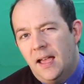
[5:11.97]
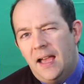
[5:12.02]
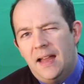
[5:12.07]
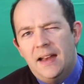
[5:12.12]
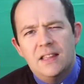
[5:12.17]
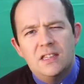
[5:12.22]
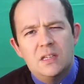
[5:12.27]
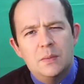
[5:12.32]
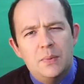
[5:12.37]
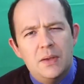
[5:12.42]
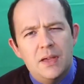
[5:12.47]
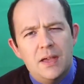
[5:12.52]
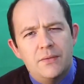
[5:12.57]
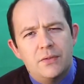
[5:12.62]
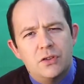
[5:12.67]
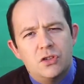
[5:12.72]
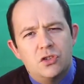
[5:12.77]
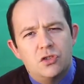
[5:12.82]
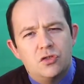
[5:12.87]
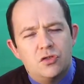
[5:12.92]
And it's a bit
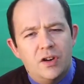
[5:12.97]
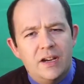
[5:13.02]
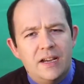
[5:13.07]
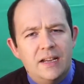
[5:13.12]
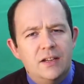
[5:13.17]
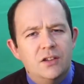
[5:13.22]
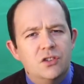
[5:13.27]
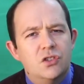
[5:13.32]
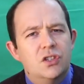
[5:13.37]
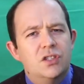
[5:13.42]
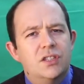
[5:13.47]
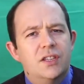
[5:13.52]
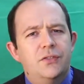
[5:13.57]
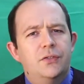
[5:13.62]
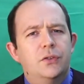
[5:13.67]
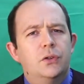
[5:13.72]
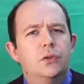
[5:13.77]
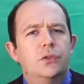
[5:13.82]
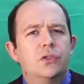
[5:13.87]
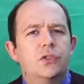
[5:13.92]
of a strange and
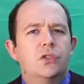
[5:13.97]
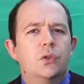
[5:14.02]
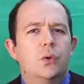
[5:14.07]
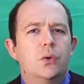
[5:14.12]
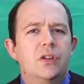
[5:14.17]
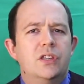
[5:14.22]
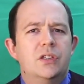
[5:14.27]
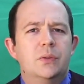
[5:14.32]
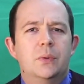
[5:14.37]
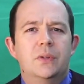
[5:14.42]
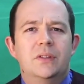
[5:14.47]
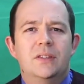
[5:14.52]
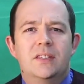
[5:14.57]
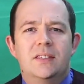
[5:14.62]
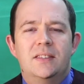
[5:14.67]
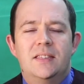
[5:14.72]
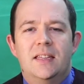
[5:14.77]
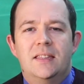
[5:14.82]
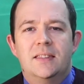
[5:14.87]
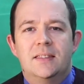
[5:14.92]
difficult story to
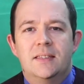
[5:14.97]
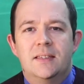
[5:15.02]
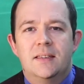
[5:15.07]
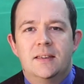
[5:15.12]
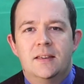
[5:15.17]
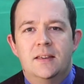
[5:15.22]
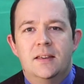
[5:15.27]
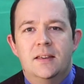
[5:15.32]
understand.